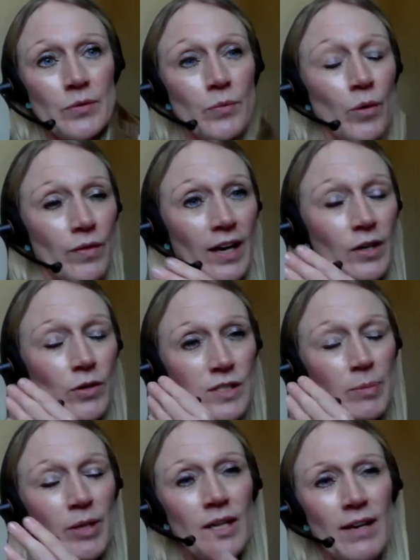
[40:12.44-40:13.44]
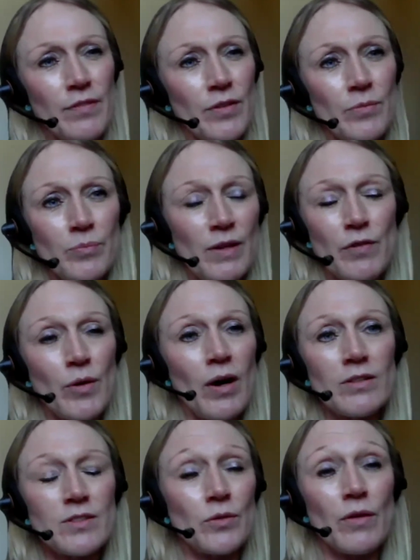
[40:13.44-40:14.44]
what that cost per learner, if you
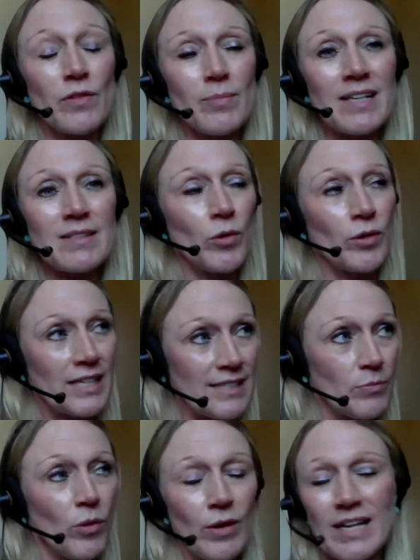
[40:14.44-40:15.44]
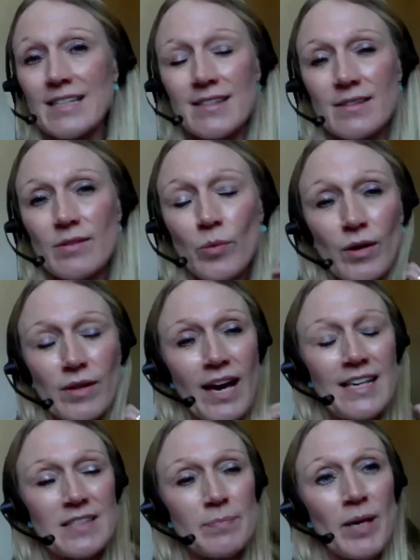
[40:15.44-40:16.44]
are, do go for the maximum, what
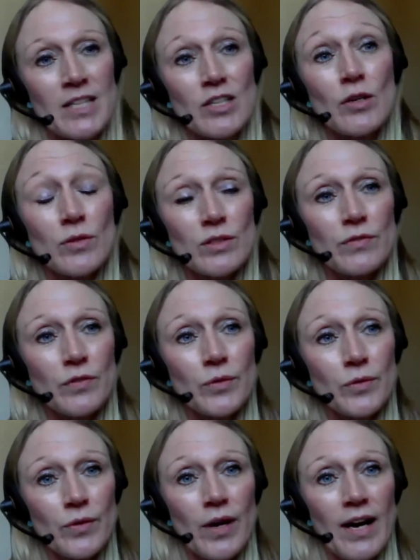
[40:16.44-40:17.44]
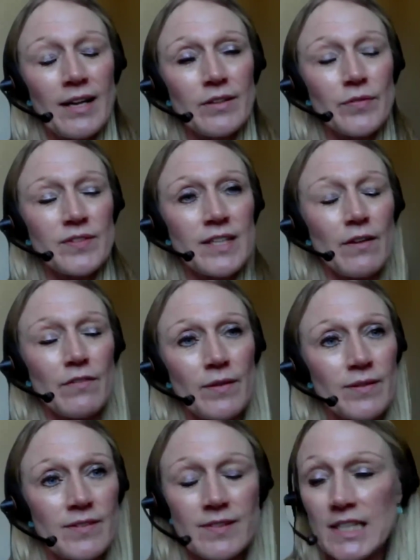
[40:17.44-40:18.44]
that is being used for. And obviously if
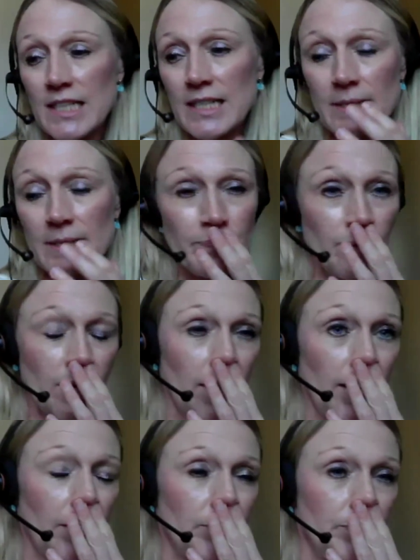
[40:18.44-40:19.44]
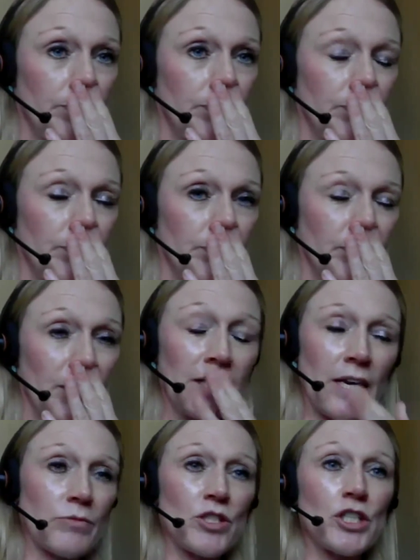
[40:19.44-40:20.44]
it is,
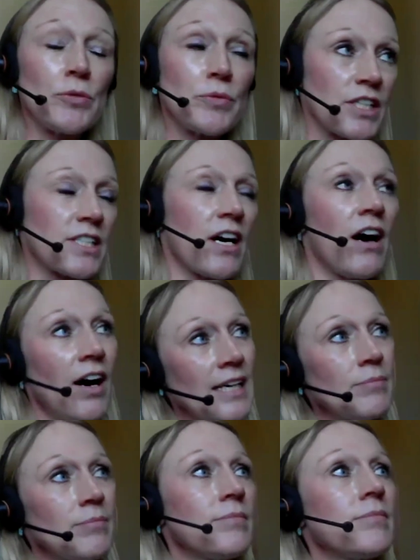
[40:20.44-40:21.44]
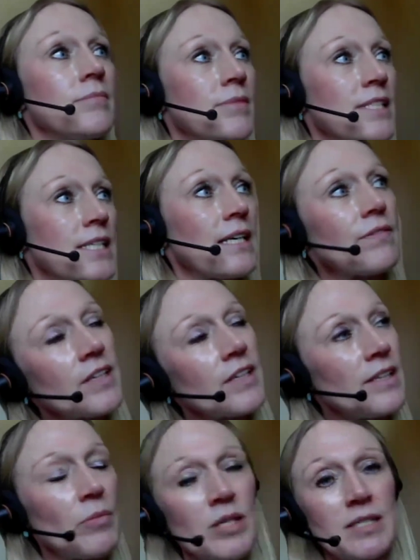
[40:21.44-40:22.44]
you know, tutor time
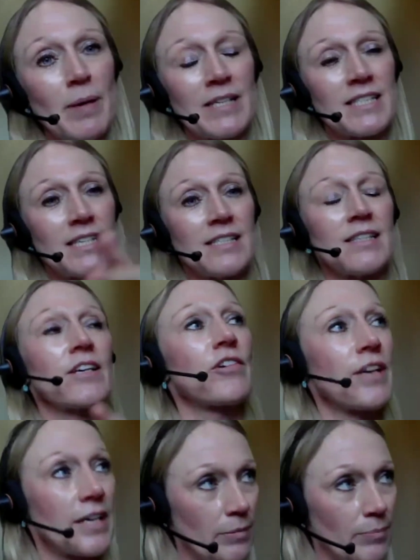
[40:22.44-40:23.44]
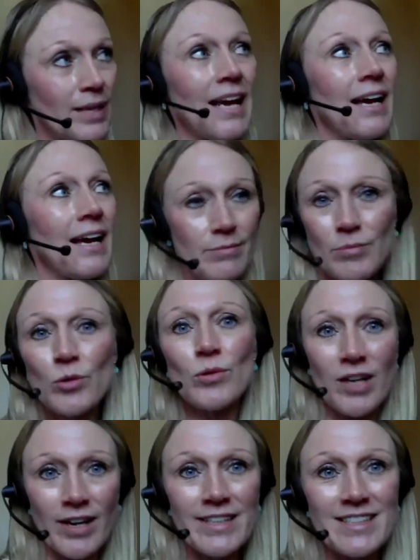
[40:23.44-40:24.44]
significant, then we expect to see the curriculum plan,
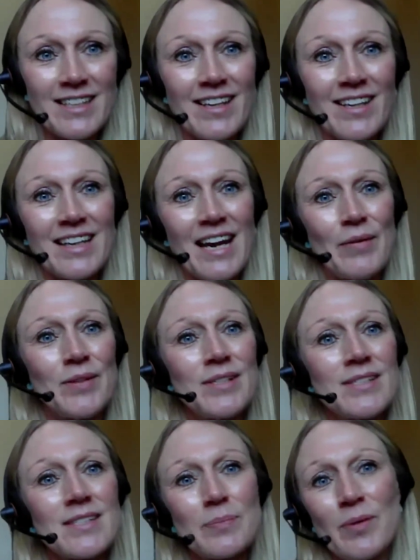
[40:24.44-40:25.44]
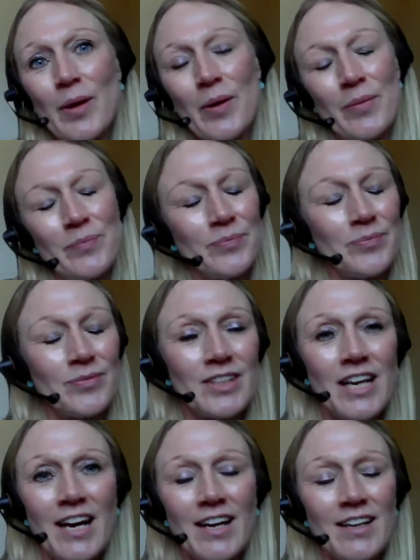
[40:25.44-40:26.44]
more guided learning hours. There's
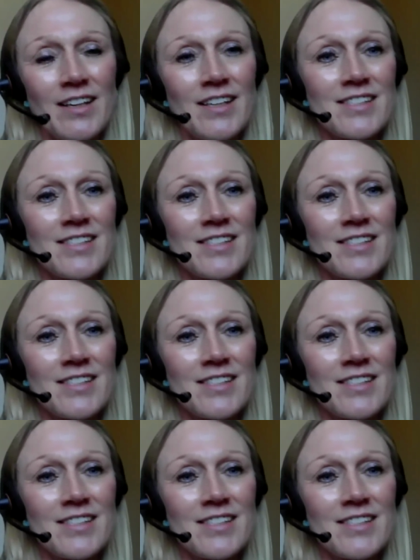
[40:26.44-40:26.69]
no